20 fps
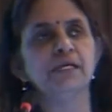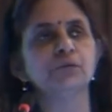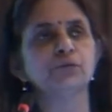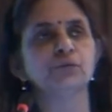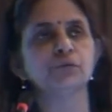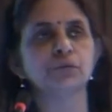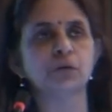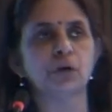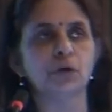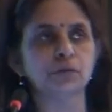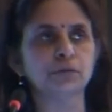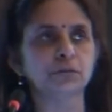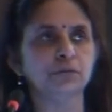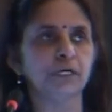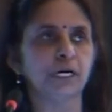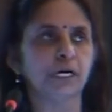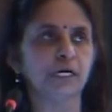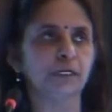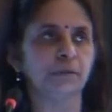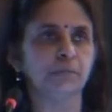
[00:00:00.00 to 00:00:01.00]
to talk to the
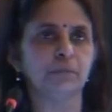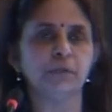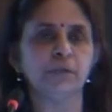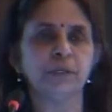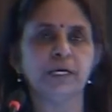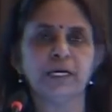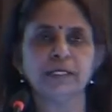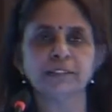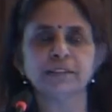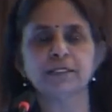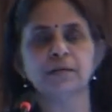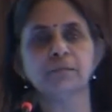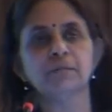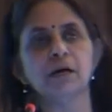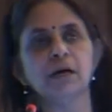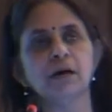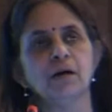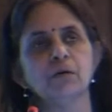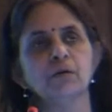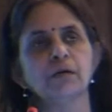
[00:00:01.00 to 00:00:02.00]
RWA,
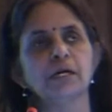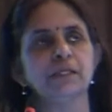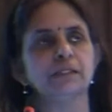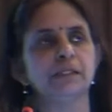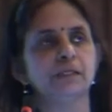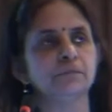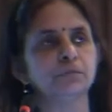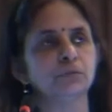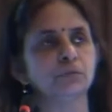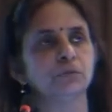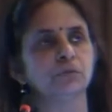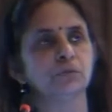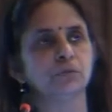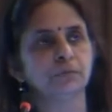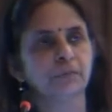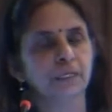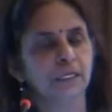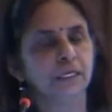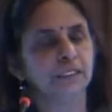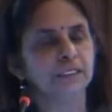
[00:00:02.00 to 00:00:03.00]
somehow get them to
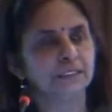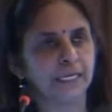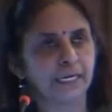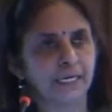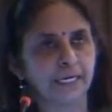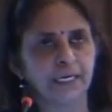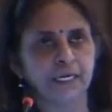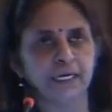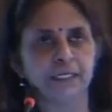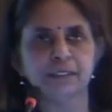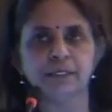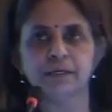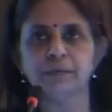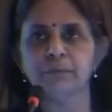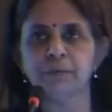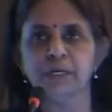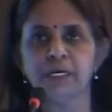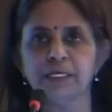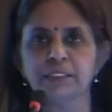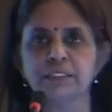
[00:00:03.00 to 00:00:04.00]
segregate their
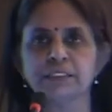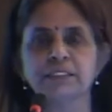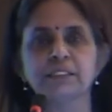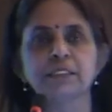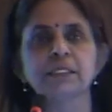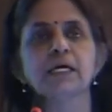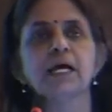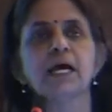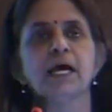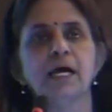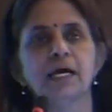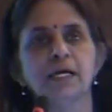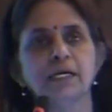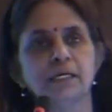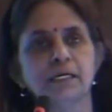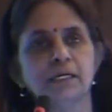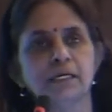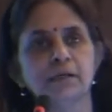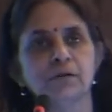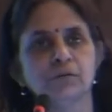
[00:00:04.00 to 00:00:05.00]
waste, and
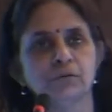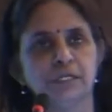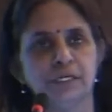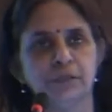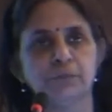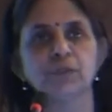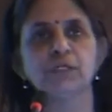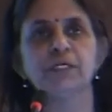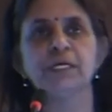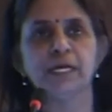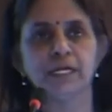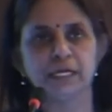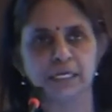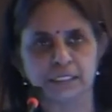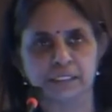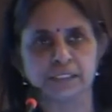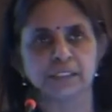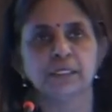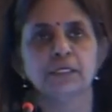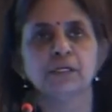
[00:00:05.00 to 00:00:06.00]
they would take
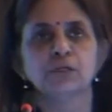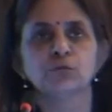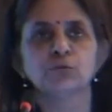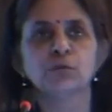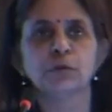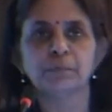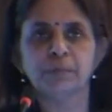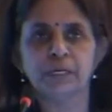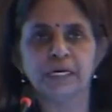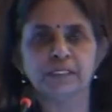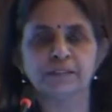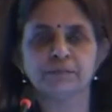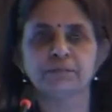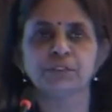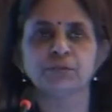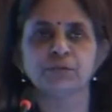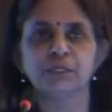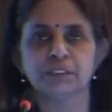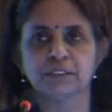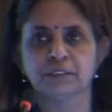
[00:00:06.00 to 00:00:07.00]
it to a place
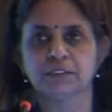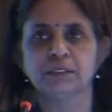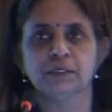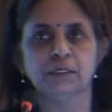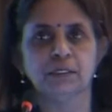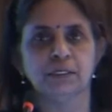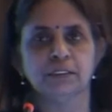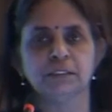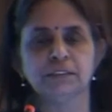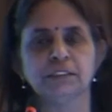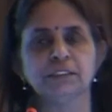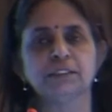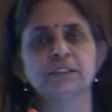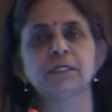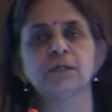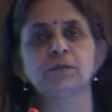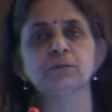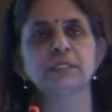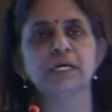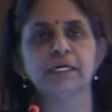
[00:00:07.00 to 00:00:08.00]
which was just
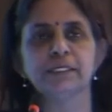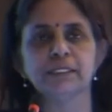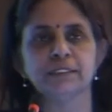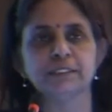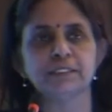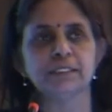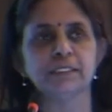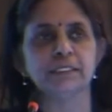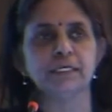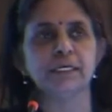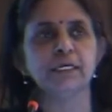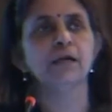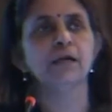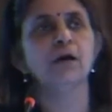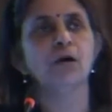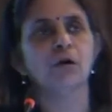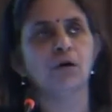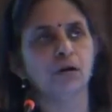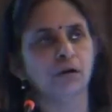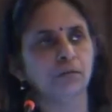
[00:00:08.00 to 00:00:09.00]
outside the city
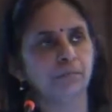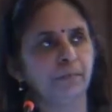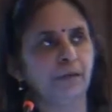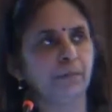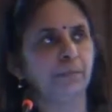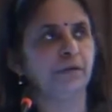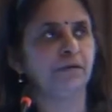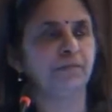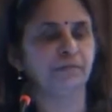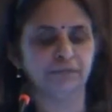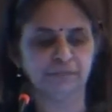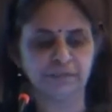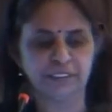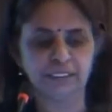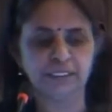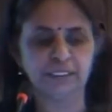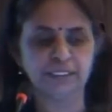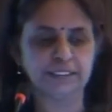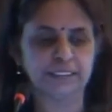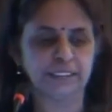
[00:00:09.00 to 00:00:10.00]
or maybe even
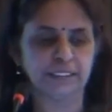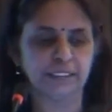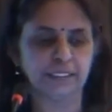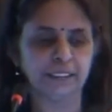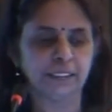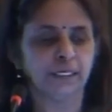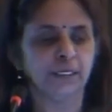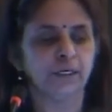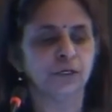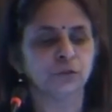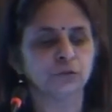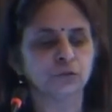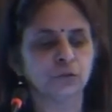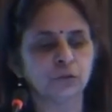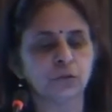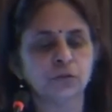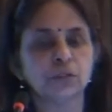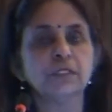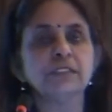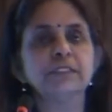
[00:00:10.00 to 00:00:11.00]
within the city.
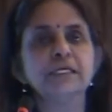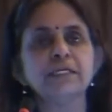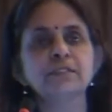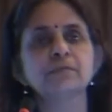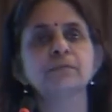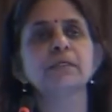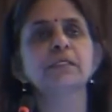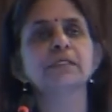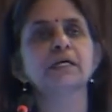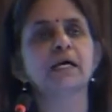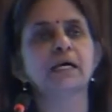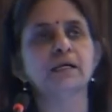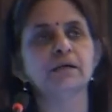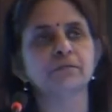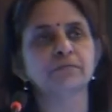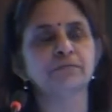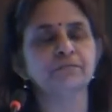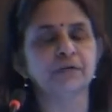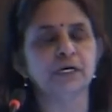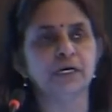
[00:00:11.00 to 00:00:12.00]
So these were the kind
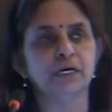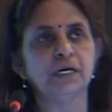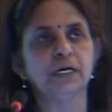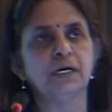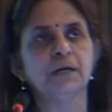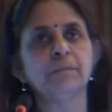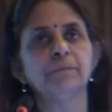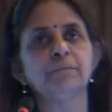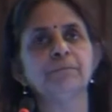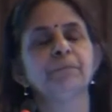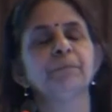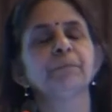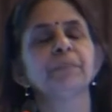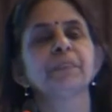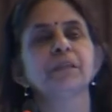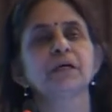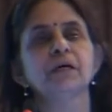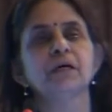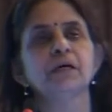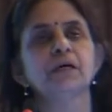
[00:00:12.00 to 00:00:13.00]
of
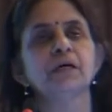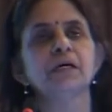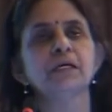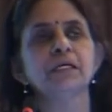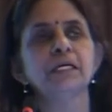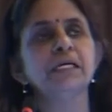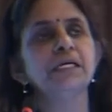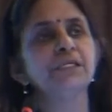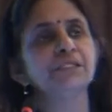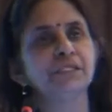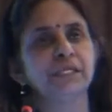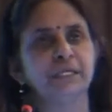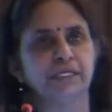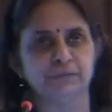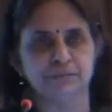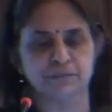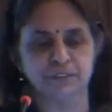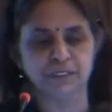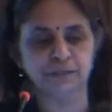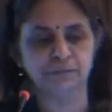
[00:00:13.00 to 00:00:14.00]

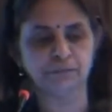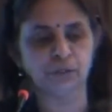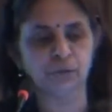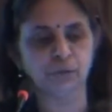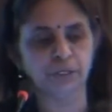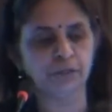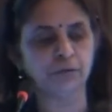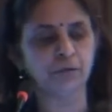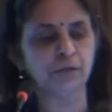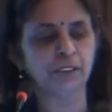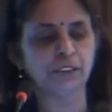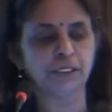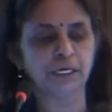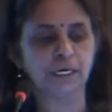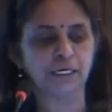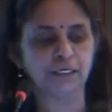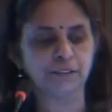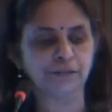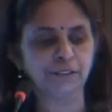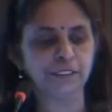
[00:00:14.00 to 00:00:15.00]
initiatives that were going on in the
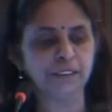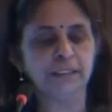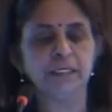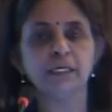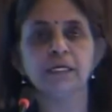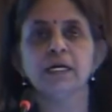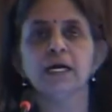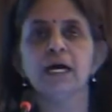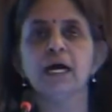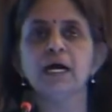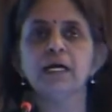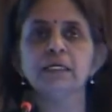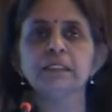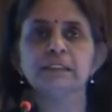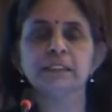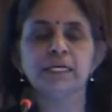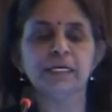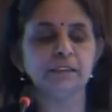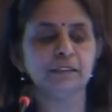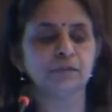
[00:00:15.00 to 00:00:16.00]
country.
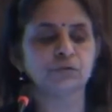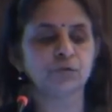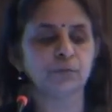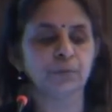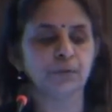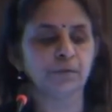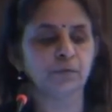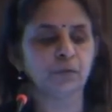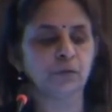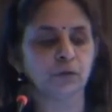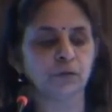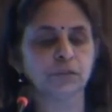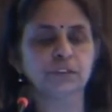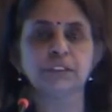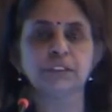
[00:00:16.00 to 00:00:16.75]
And then the Supreme Court